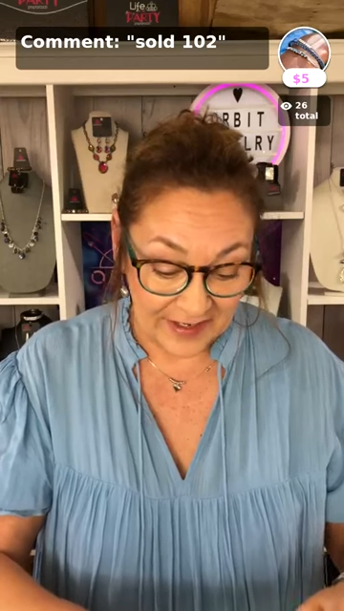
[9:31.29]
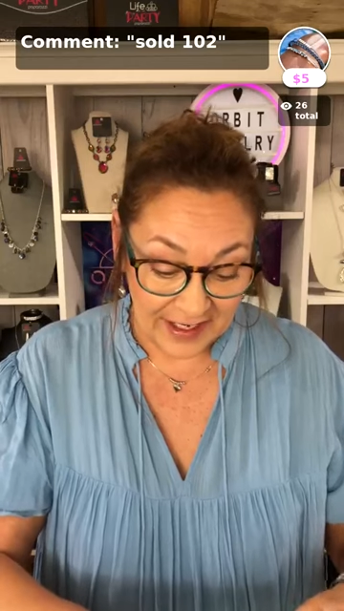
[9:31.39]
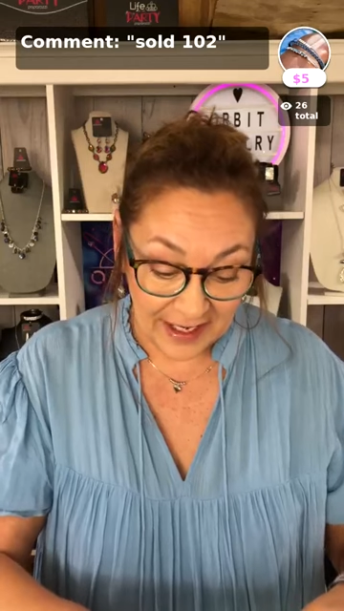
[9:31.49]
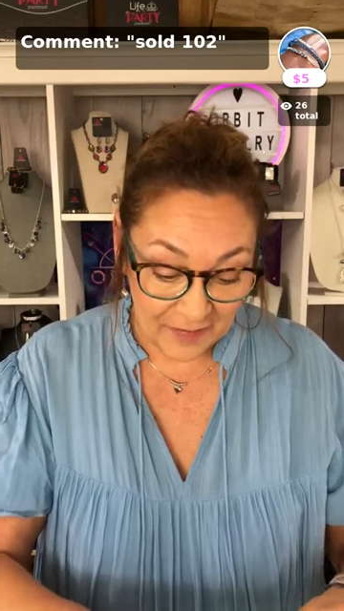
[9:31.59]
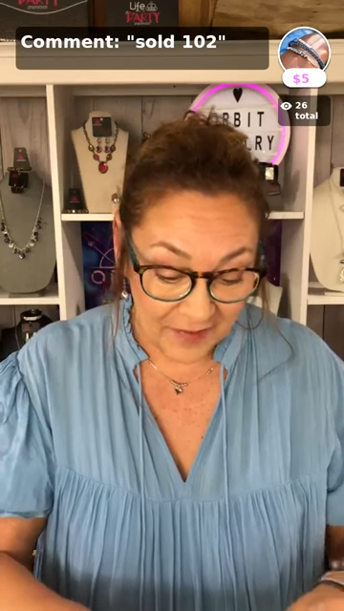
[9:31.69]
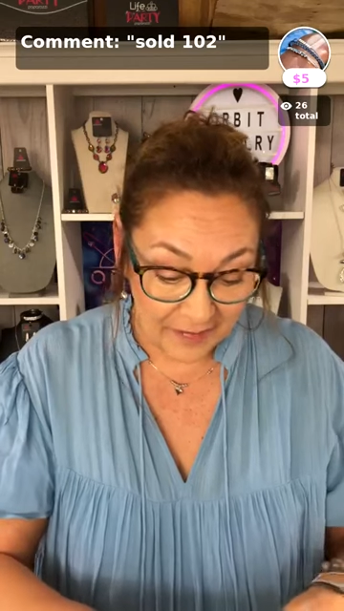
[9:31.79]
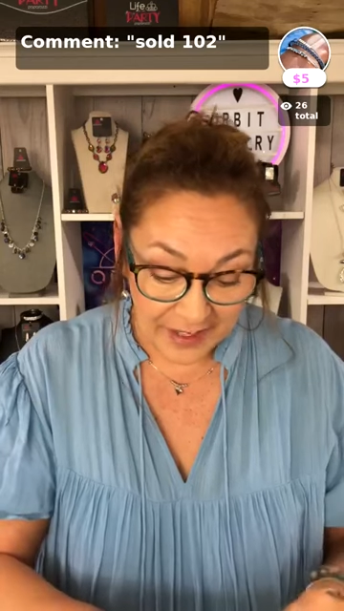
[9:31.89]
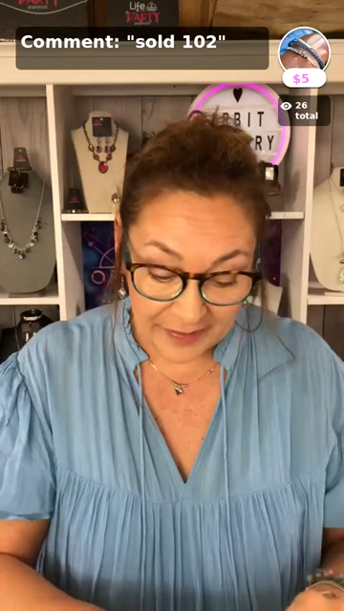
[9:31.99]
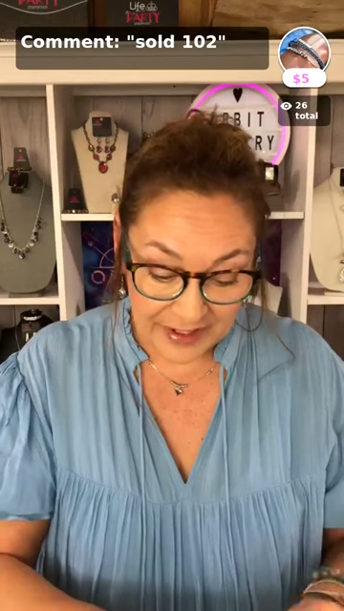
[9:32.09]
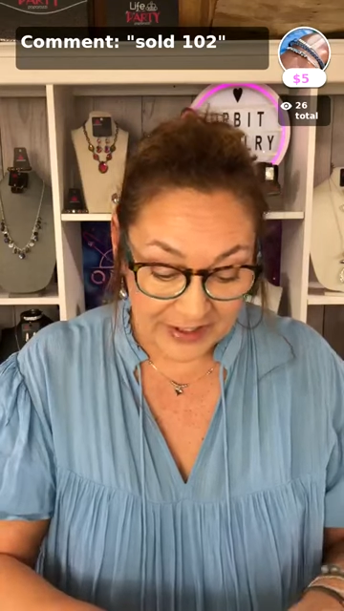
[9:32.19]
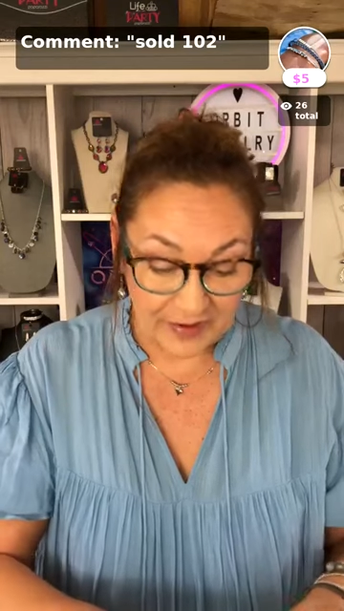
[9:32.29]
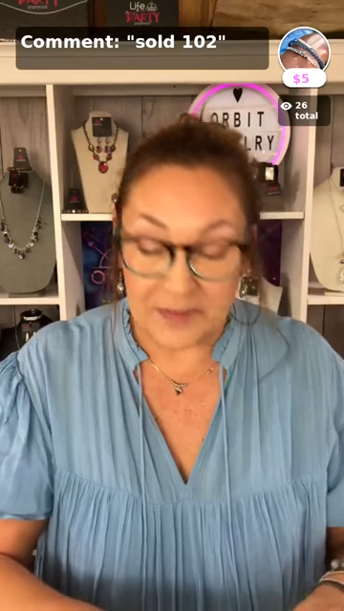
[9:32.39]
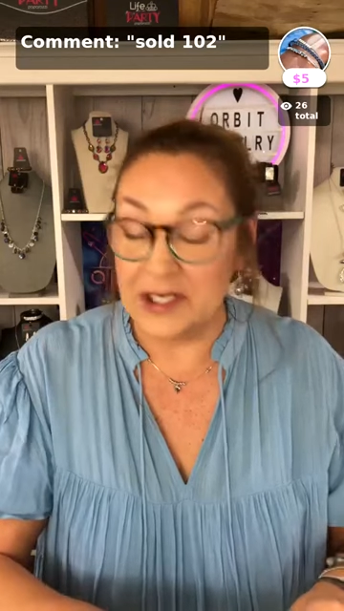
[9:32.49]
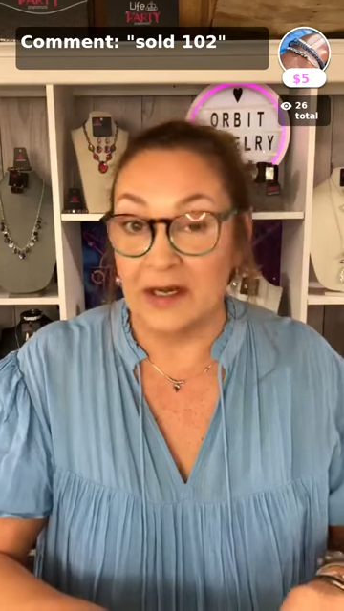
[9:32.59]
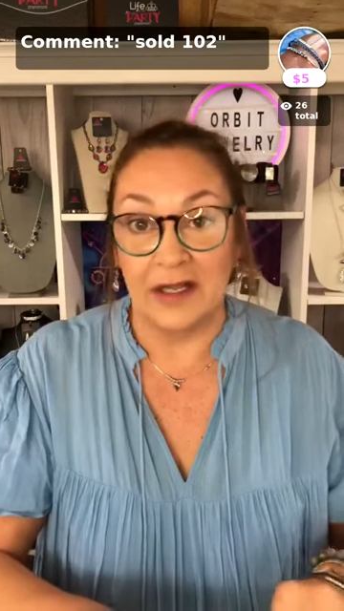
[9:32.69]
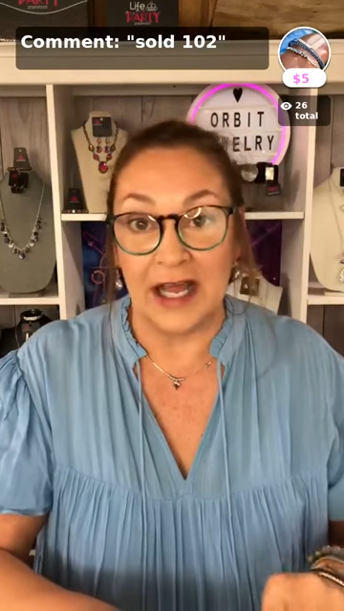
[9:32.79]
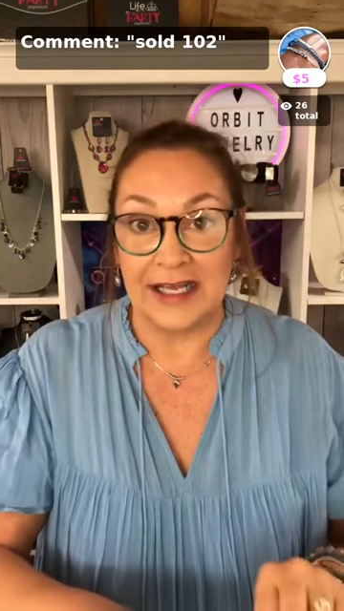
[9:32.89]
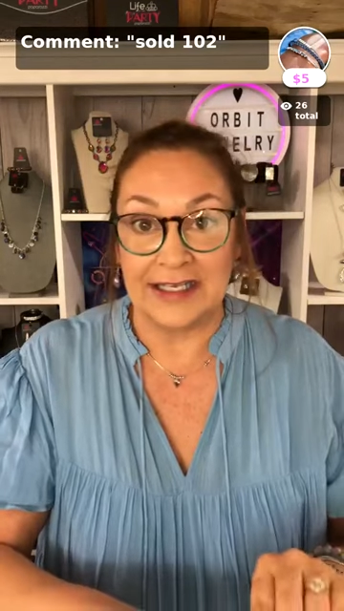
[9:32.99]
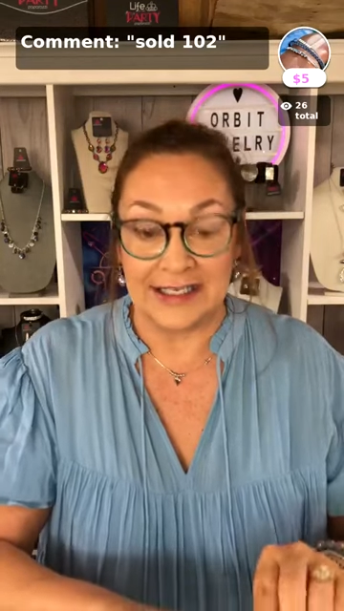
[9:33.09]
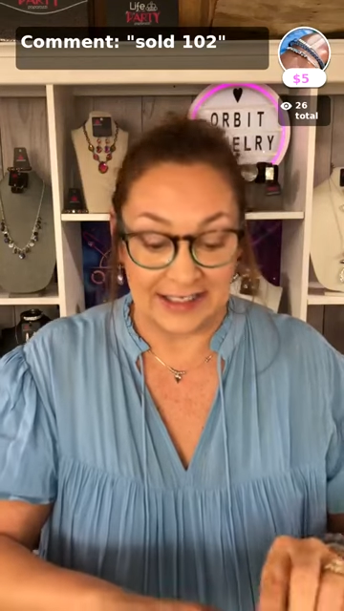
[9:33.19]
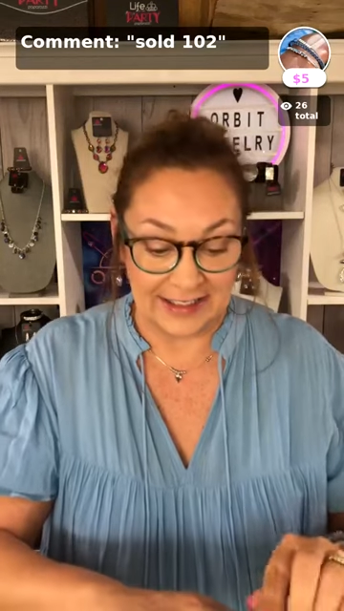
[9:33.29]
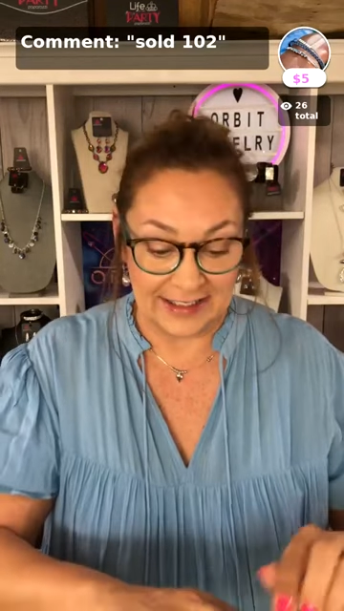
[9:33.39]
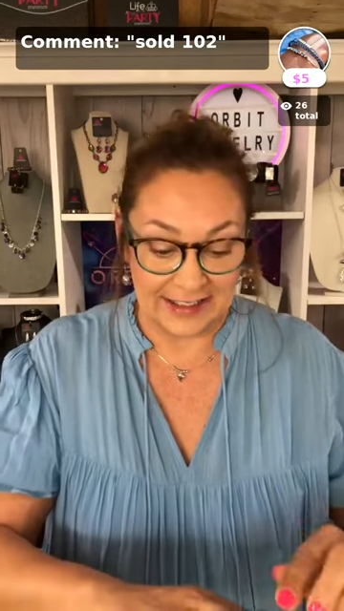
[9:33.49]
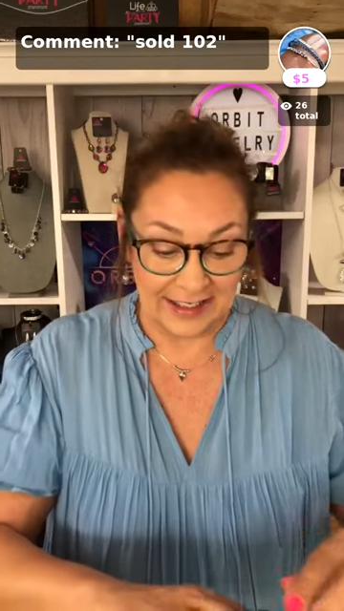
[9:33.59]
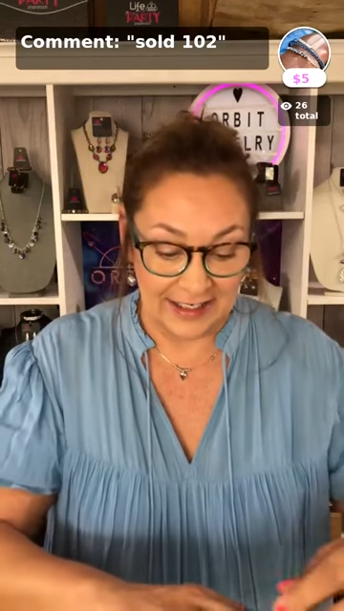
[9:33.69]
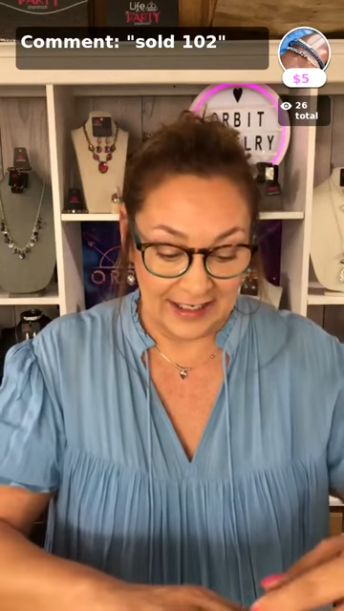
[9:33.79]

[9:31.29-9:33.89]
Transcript: I can't wear my prescription glasses